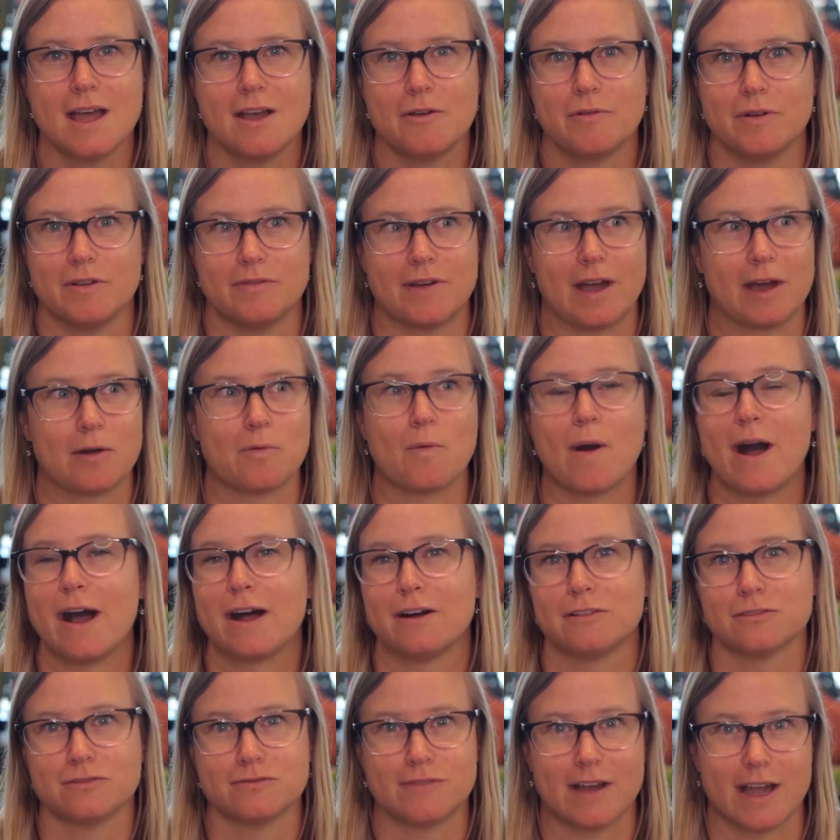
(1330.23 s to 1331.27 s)
We've had
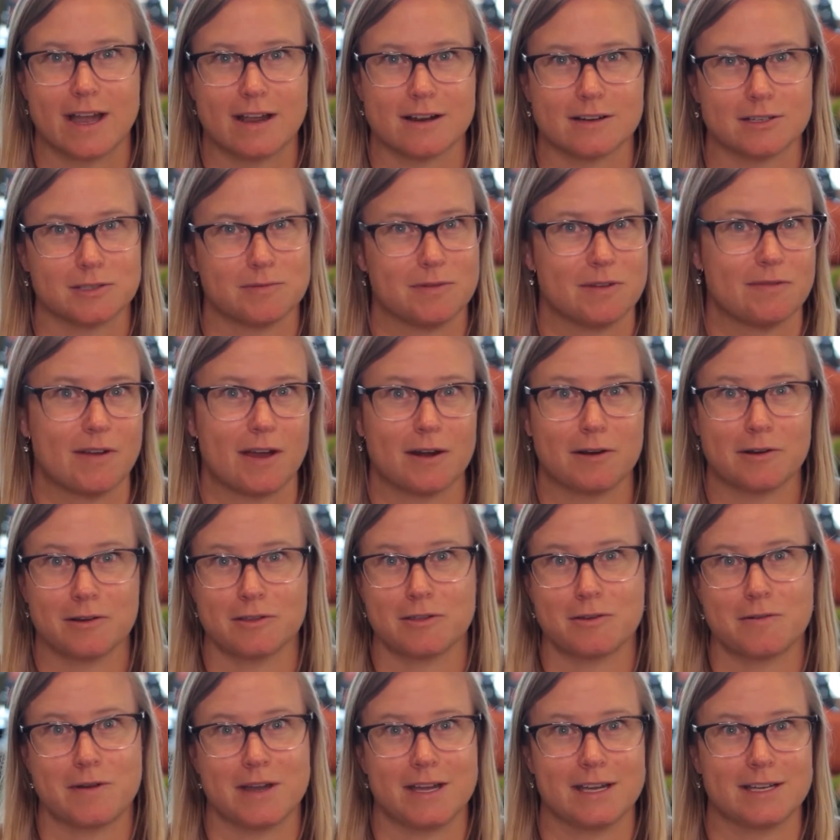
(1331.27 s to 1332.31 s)
wildfires, we've had
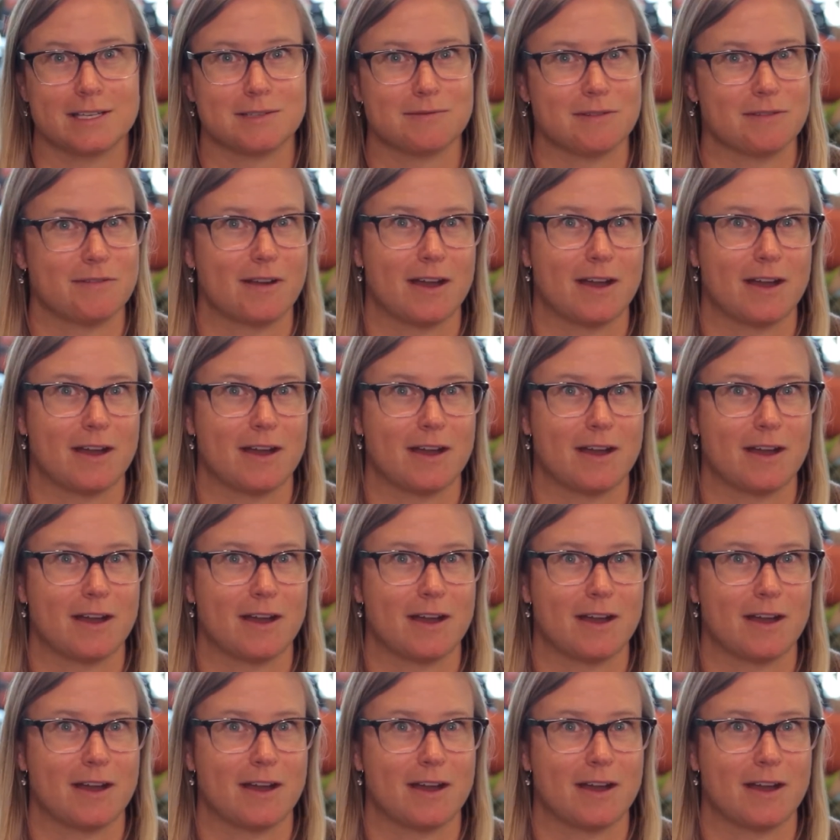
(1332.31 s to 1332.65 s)
earthquakes, we've